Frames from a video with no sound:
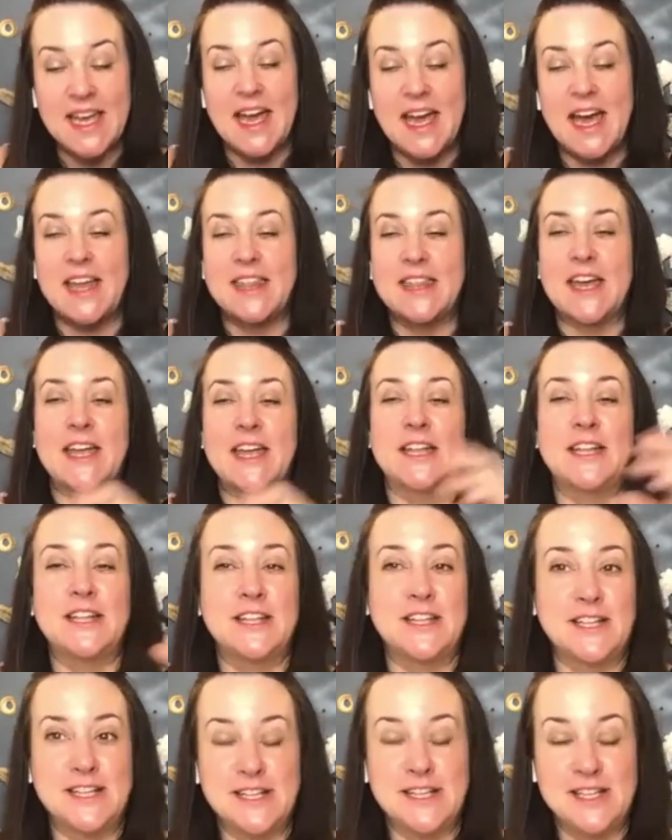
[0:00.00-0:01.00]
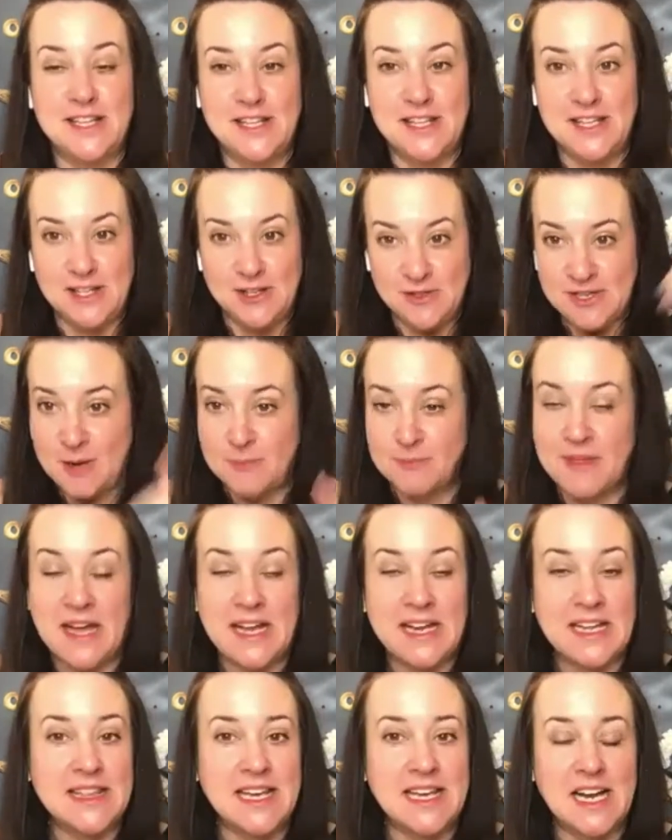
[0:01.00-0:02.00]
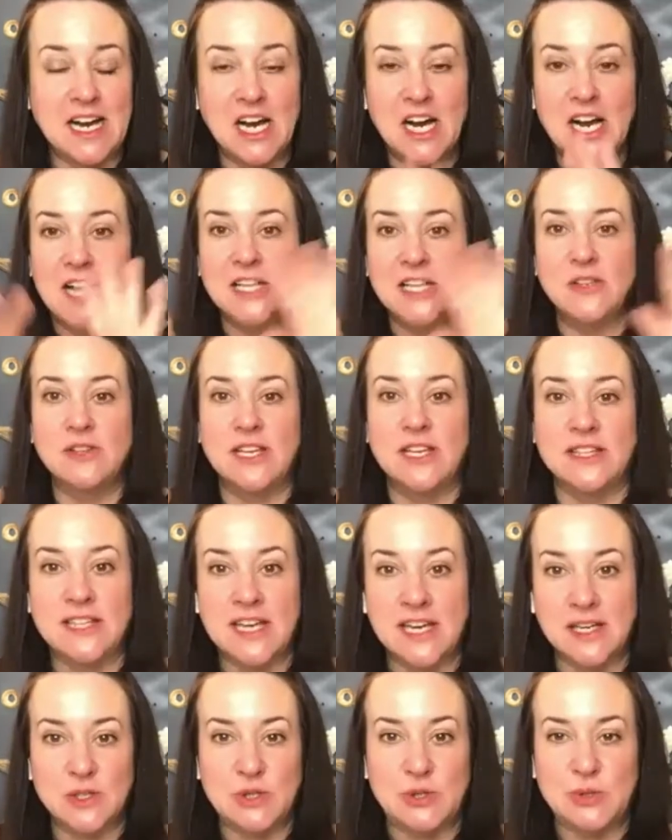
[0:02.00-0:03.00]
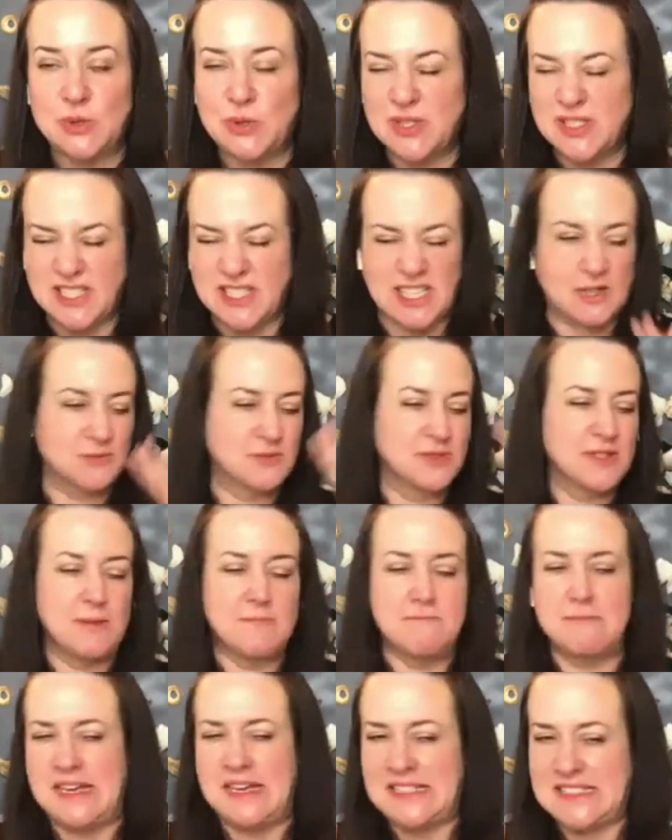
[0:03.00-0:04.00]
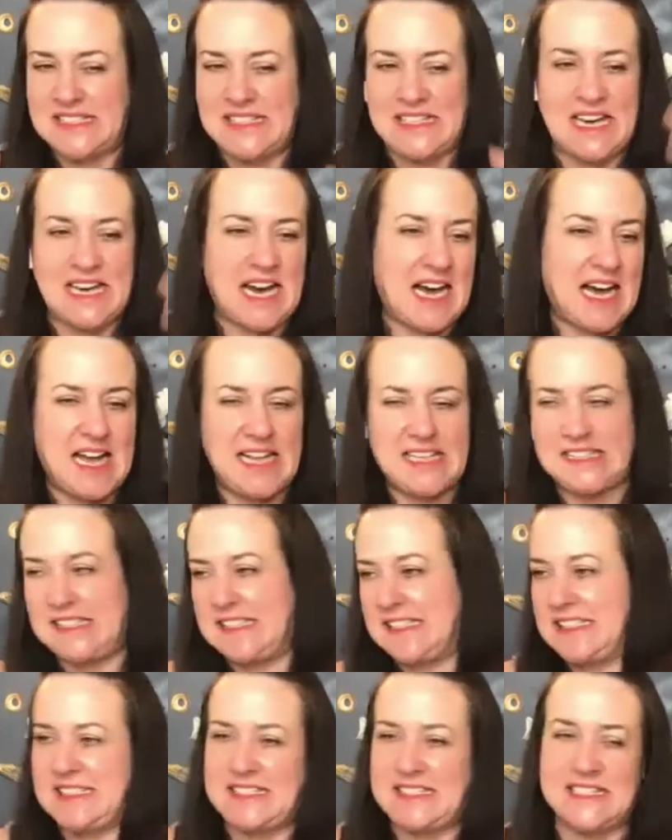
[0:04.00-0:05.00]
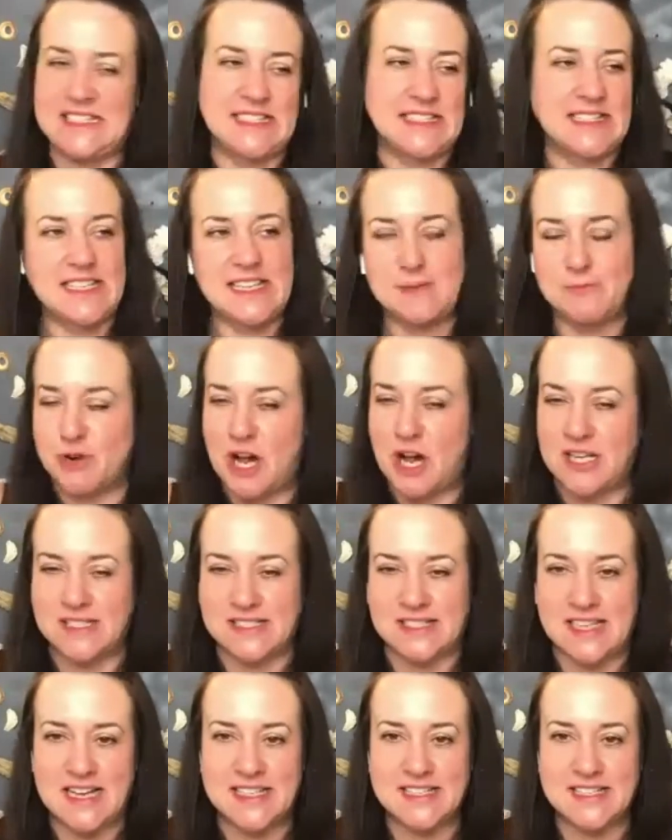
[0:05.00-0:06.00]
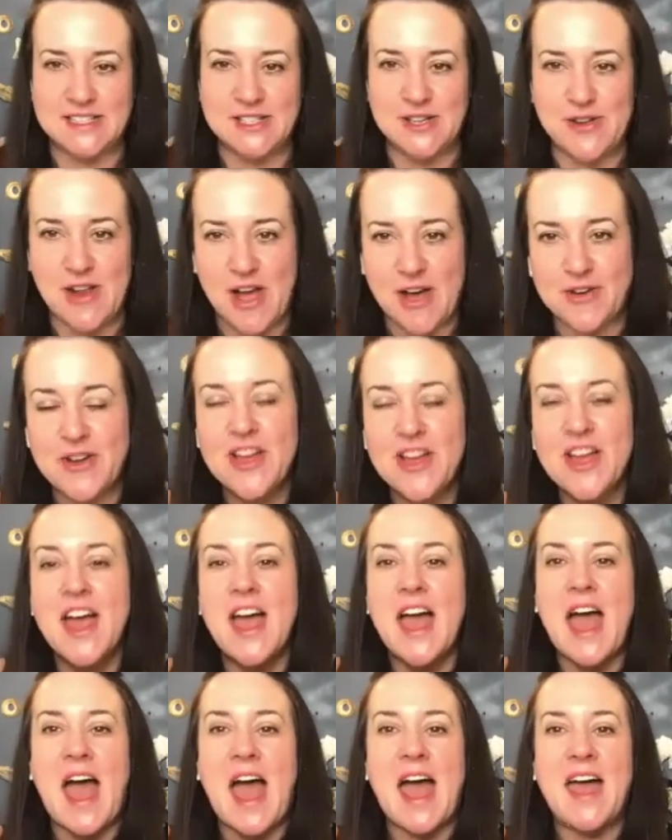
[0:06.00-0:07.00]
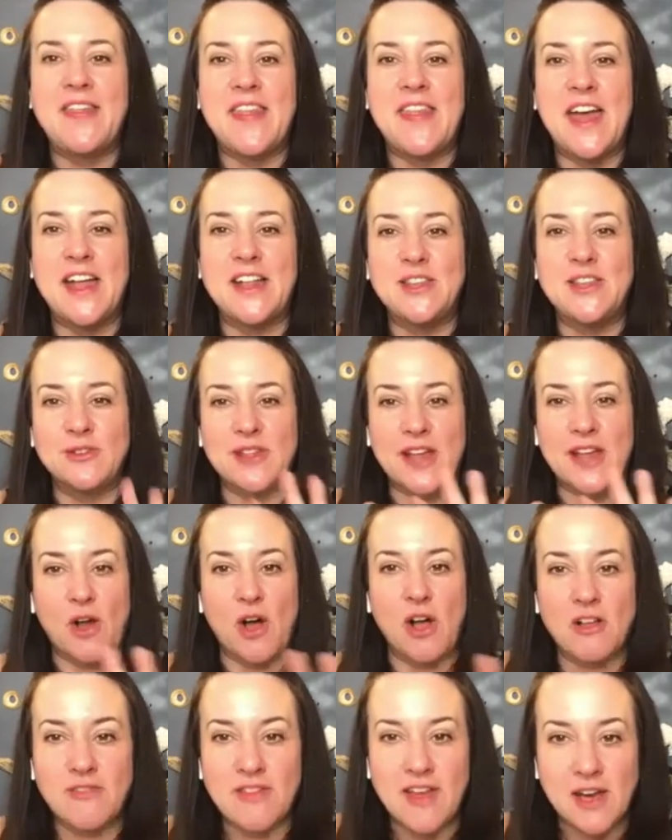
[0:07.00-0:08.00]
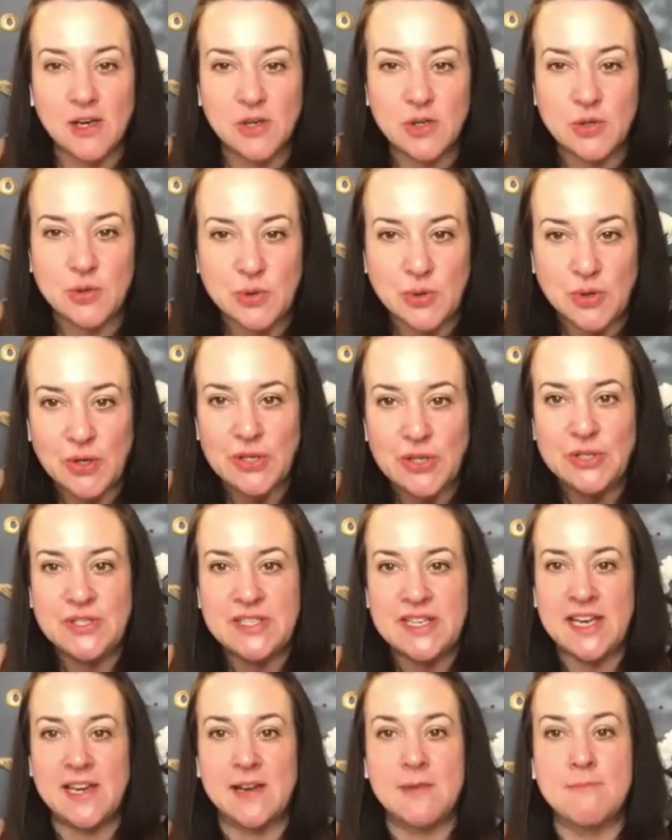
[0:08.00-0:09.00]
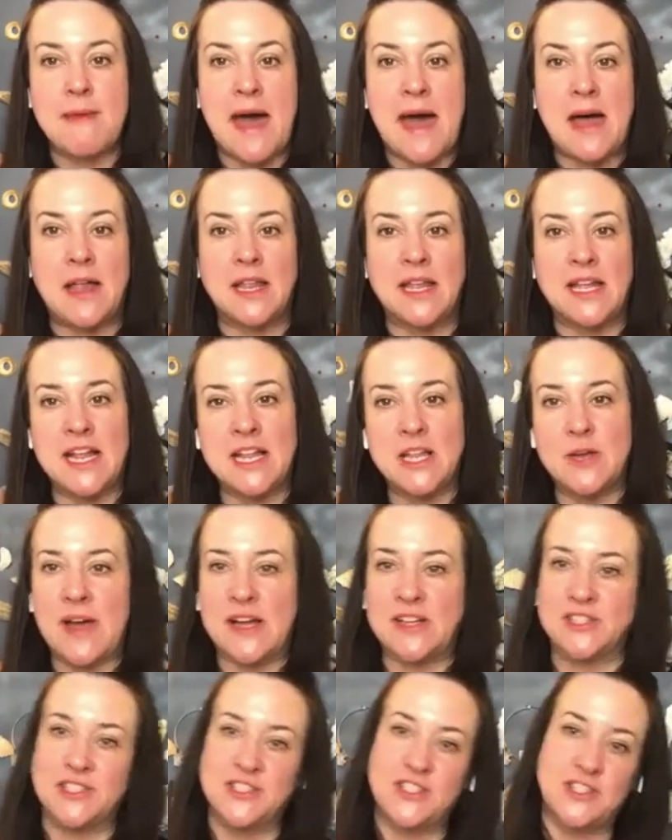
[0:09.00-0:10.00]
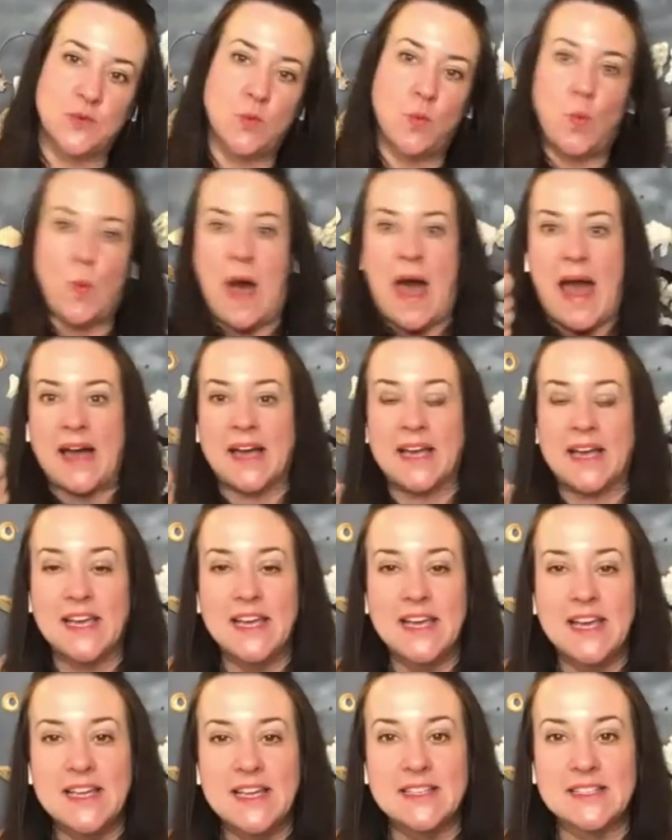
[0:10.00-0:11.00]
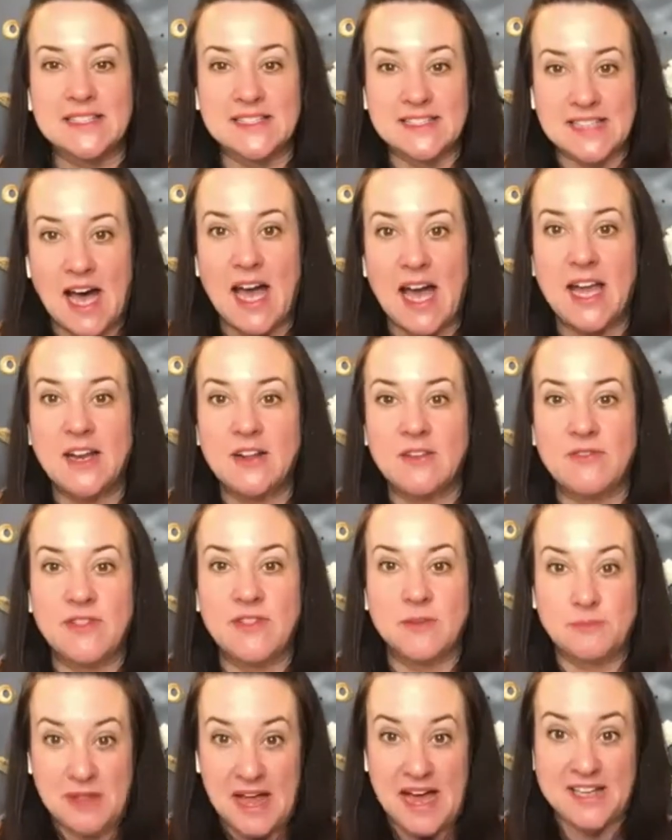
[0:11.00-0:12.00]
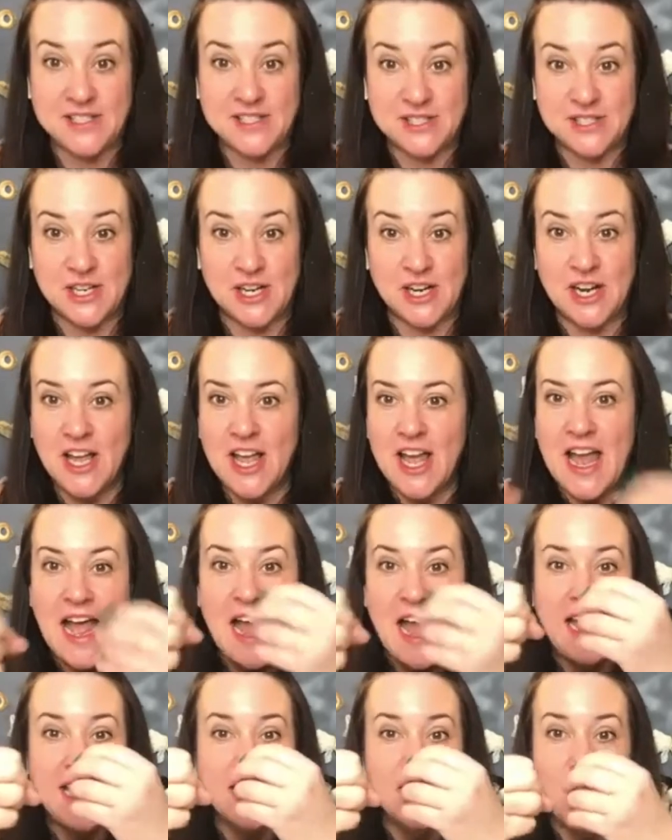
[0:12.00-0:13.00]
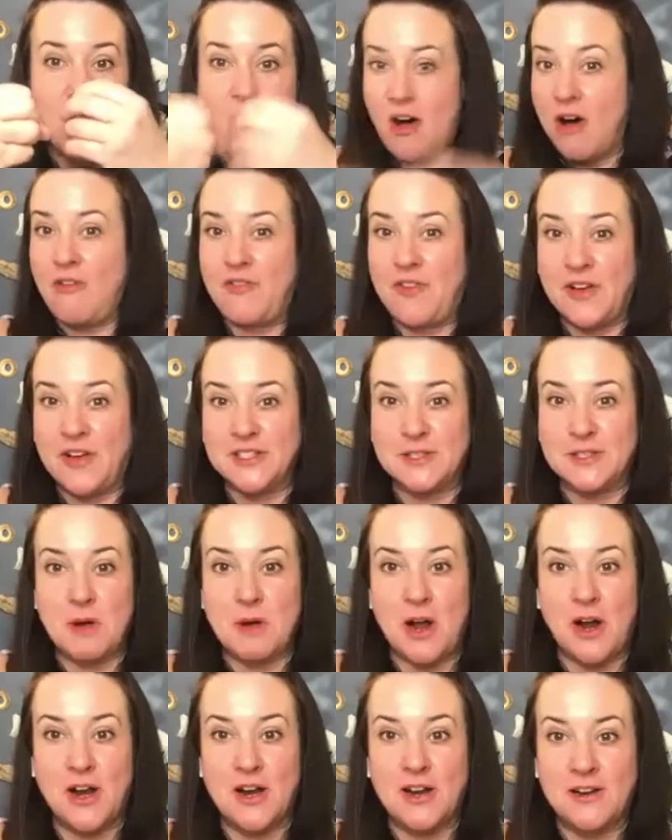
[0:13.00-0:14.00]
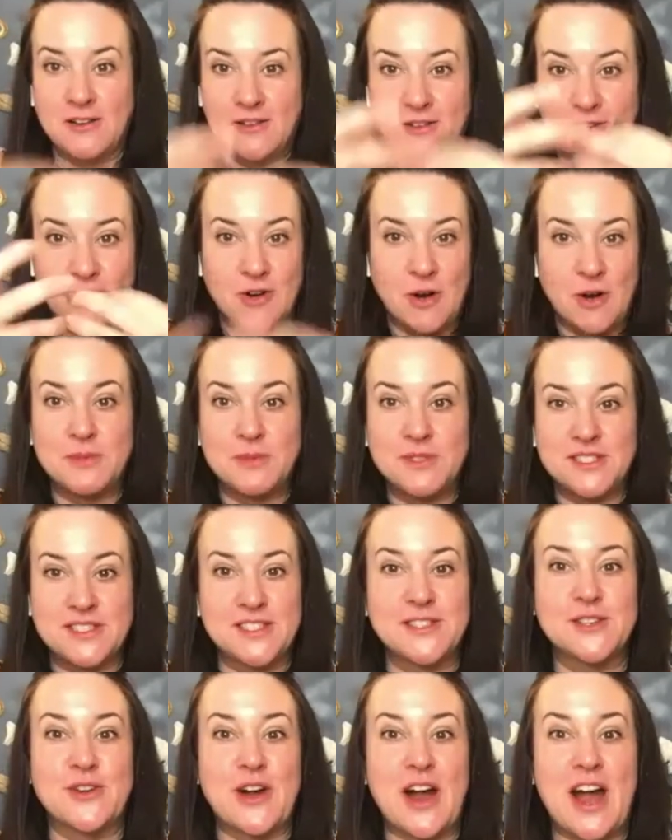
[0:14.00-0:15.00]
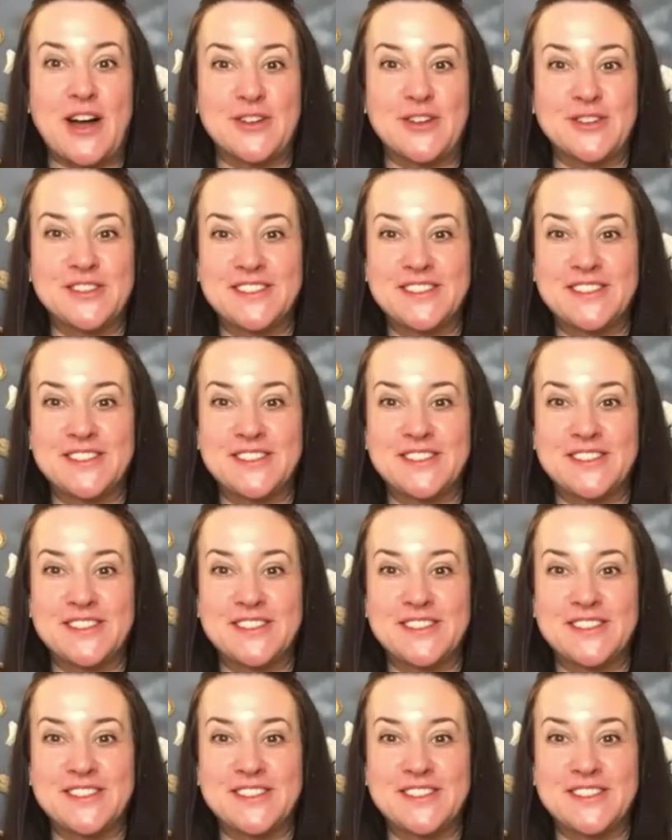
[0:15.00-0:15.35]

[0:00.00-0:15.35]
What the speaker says: And then you dump that in there and you let that cool. It's like a real messy, hot, sizzling process, and then you let all of that cool, and you take a mallet and you actually just whack the side of the plaster, and it all falls apart, crumbles to the ground,